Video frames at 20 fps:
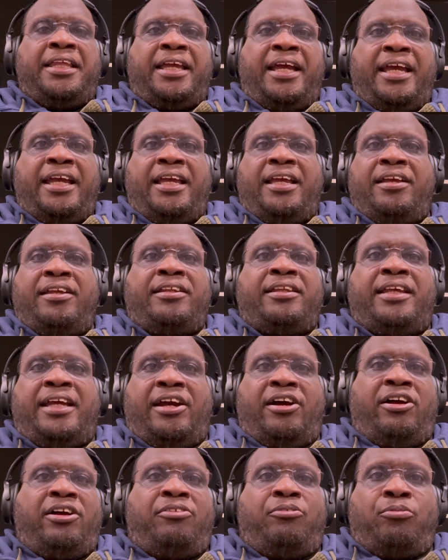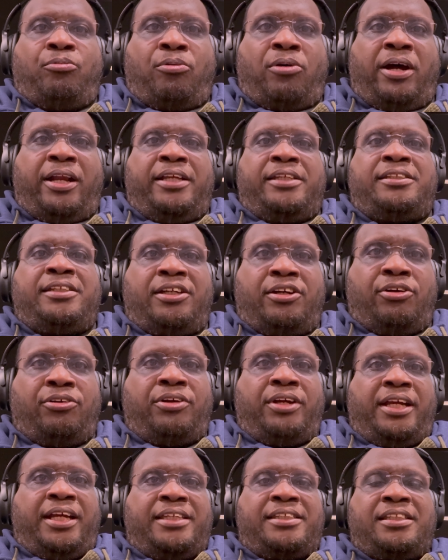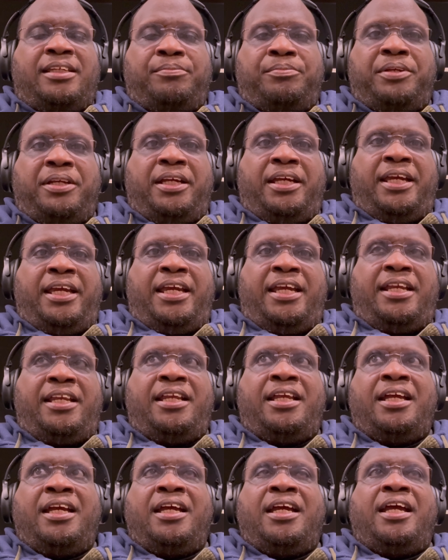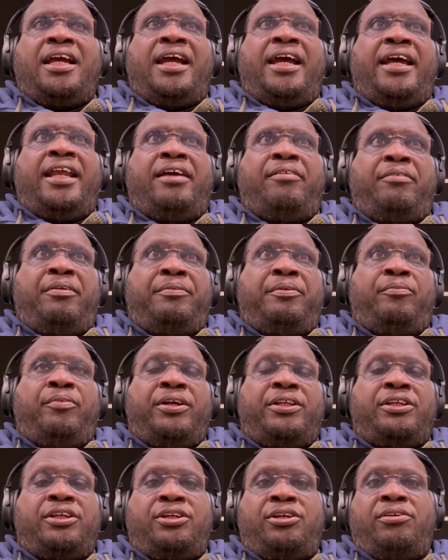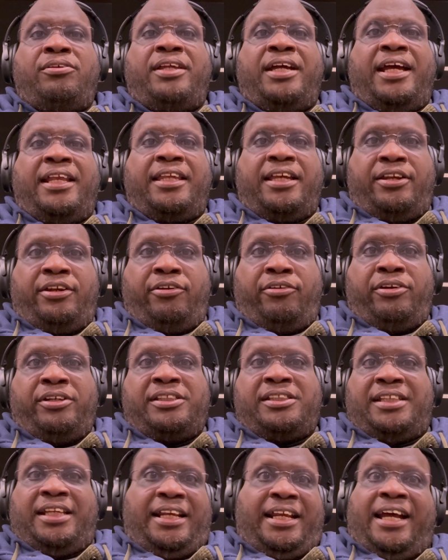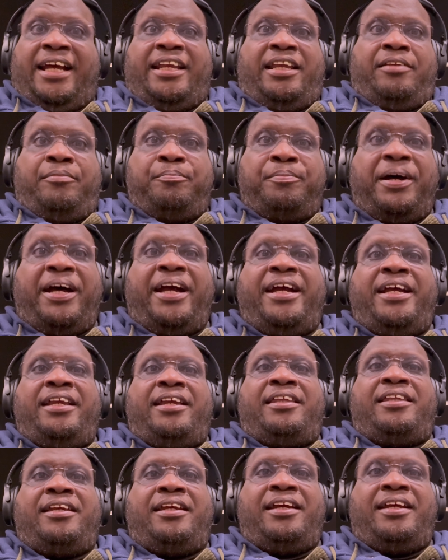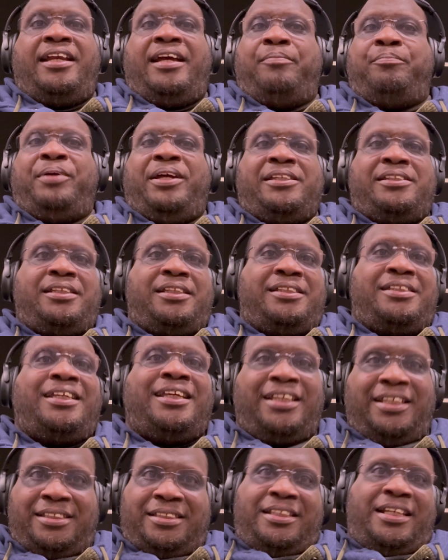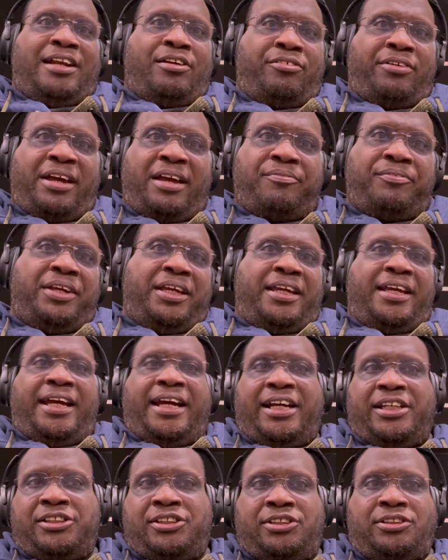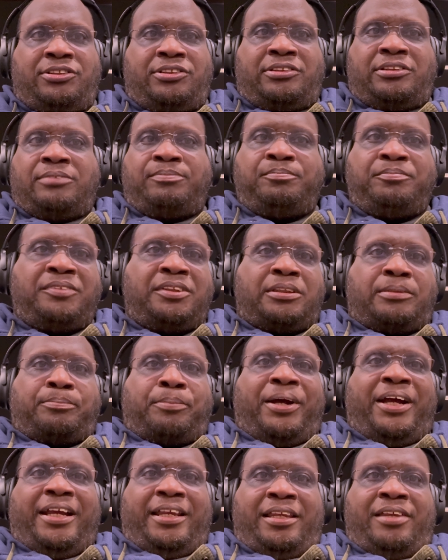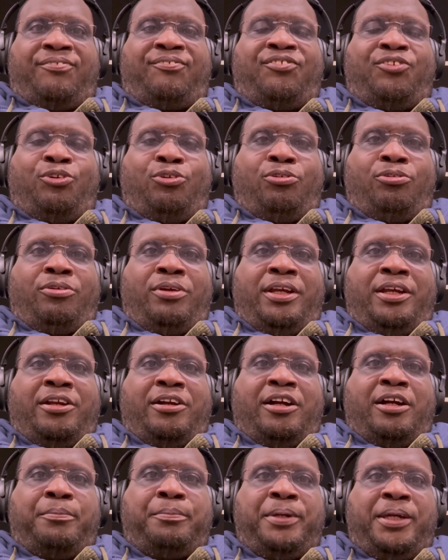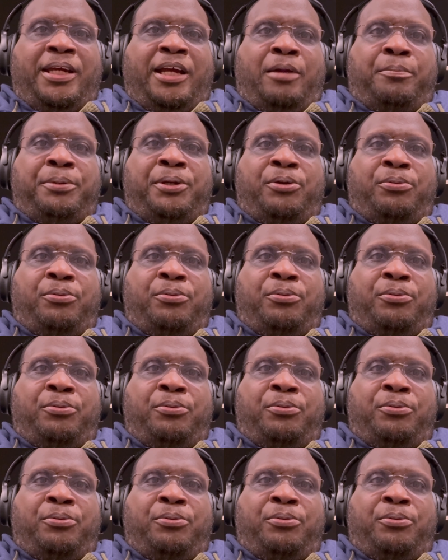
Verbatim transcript: They, they all wanted to go to get something to eat. And then when we went to do that, they noticed that I didn't buy anything. And I basically said, listen, I don't have any cash to buy any food. You know, I'll be, I'll be